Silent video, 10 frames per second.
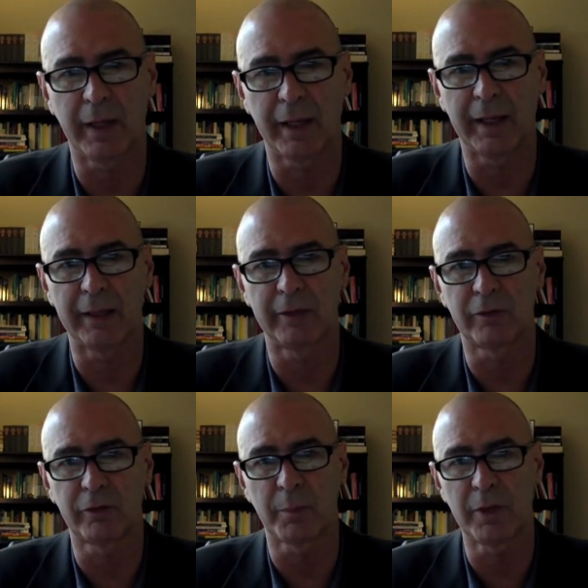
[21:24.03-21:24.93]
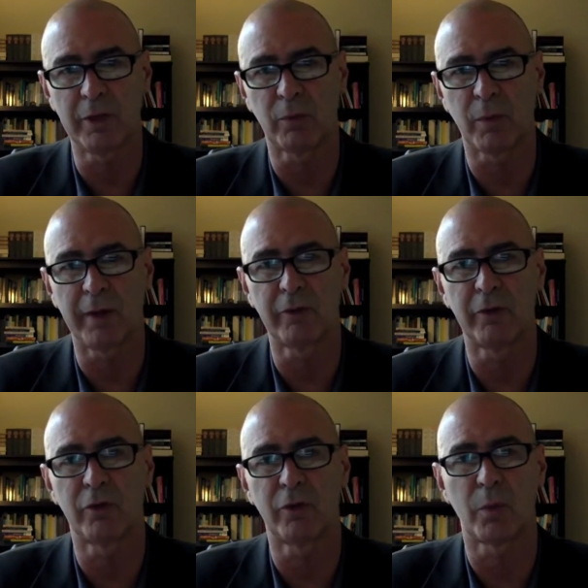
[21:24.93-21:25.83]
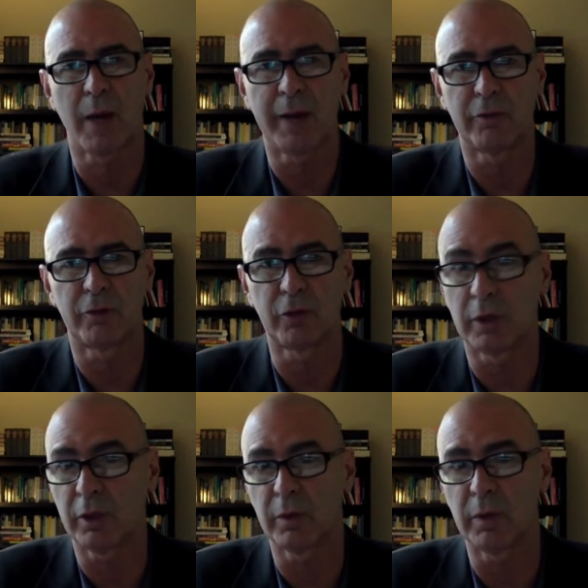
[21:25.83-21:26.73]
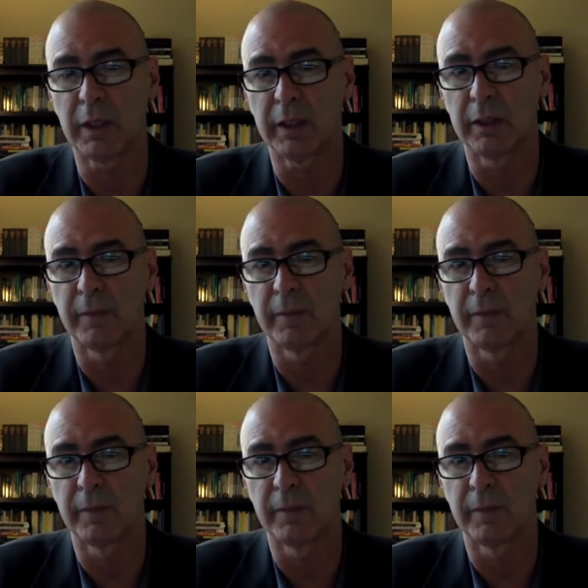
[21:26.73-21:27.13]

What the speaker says: and some of these rights is the right of security.